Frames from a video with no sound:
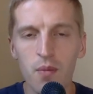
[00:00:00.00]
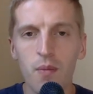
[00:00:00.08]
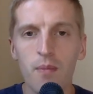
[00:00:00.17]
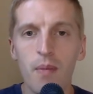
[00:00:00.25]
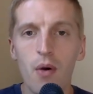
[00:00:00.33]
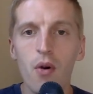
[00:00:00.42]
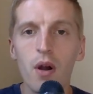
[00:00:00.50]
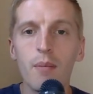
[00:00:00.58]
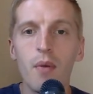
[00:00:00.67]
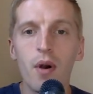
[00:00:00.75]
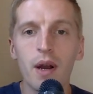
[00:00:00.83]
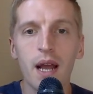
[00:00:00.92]
more
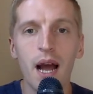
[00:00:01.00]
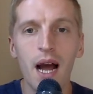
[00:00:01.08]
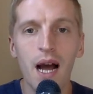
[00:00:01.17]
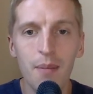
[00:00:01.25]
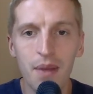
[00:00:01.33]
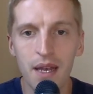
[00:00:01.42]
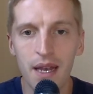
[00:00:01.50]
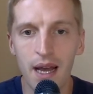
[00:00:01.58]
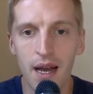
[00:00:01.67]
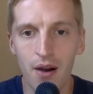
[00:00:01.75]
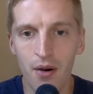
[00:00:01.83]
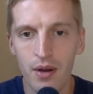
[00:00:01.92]
and more common
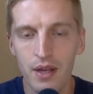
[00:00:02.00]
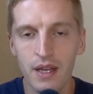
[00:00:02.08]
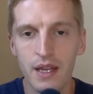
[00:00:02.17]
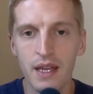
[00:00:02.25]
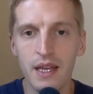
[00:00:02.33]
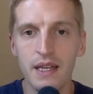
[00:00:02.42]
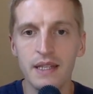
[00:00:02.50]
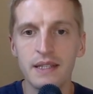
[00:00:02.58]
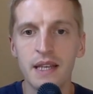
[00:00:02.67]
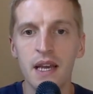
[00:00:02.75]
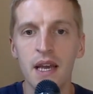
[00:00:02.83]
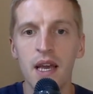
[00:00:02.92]
now
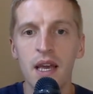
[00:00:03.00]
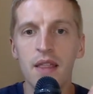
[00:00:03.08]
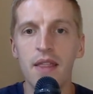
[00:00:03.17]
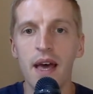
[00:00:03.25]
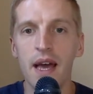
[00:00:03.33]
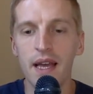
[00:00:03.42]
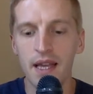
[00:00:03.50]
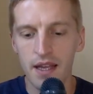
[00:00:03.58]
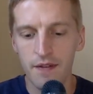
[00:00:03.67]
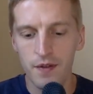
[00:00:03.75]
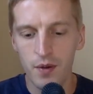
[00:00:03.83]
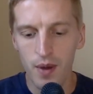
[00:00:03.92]
is that
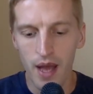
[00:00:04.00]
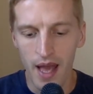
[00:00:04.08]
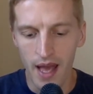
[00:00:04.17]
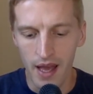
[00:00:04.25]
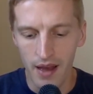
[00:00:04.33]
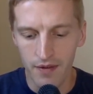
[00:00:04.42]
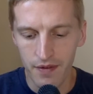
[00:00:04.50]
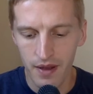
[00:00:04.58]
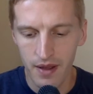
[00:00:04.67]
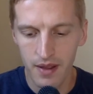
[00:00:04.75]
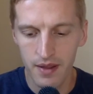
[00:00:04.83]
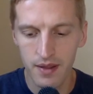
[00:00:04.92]
if you have
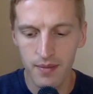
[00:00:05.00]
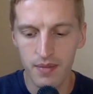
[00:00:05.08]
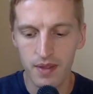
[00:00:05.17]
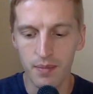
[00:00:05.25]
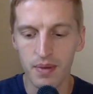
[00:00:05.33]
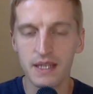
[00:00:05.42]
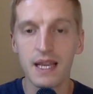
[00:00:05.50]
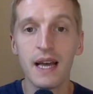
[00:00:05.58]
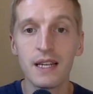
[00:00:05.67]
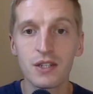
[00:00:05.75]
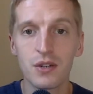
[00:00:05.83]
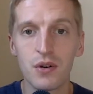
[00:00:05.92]
the
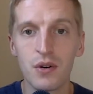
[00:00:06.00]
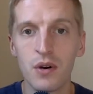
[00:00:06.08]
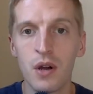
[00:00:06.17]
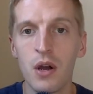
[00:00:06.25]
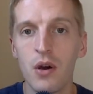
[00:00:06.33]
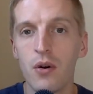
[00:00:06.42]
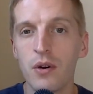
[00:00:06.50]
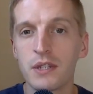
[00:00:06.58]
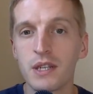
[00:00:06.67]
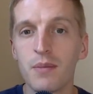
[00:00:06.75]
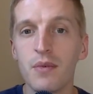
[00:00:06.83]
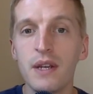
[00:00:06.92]
potential or
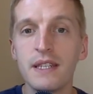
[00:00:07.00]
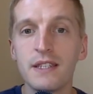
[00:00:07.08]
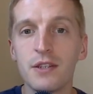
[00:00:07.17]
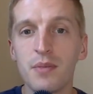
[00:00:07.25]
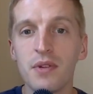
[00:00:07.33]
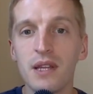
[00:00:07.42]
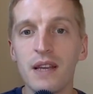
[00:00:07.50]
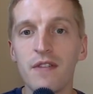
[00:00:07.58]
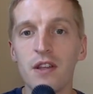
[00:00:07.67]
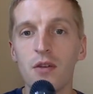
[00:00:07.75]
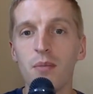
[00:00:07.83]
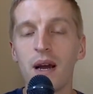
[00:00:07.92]
some reason to
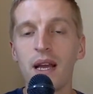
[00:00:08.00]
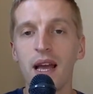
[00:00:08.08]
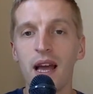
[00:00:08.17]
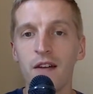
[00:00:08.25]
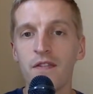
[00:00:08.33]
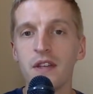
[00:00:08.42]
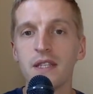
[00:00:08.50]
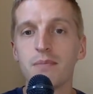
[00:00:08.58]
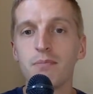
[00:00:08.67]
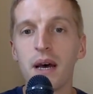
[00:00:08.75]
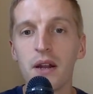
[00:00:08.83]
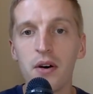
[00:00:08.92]
believe that you might have this
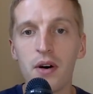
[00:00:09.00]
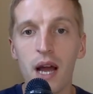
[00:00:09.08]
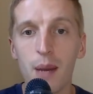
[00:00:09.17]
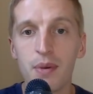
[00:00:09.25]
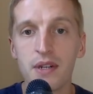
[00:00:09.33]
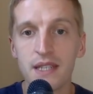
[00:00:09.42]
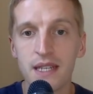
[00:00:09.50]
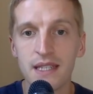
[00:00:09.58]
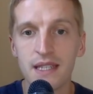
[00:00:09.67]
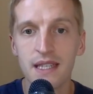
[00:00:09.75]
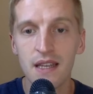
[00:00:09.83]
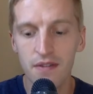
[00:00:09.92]
metal
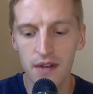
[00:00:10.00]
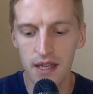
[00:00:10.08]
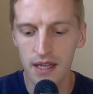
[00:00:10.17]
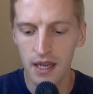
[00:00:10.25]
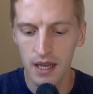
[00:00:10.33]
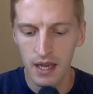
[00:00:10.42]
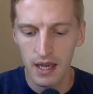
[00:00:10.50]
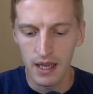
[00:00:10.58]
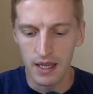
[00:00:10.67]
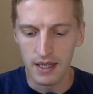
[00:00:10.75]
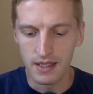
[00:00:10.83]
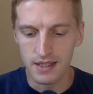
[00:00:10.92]
hypersensitivity,
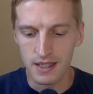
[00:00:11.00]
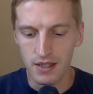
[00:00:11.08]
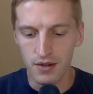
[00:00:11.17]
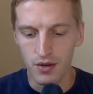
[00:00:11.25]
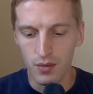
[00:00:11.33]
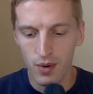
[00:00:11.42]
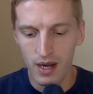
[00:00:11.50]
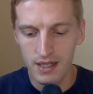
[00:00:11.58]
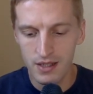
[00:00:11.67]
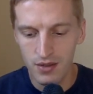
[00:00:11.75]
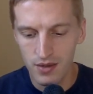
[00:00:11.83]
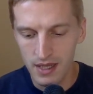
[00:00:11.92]
is that you would
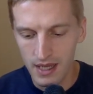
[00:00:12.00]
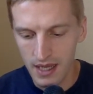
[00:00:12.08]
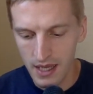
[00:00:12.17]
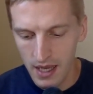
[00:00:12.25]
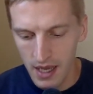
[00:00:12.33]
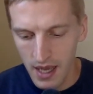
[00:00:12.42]
want to